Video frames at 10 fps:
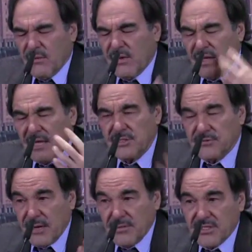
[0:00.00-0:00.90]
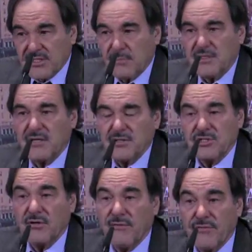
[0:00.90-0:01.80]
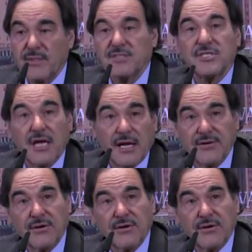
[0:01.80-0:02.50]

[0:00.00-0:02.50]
Well, as a dramatist, I'm telling the story from inside.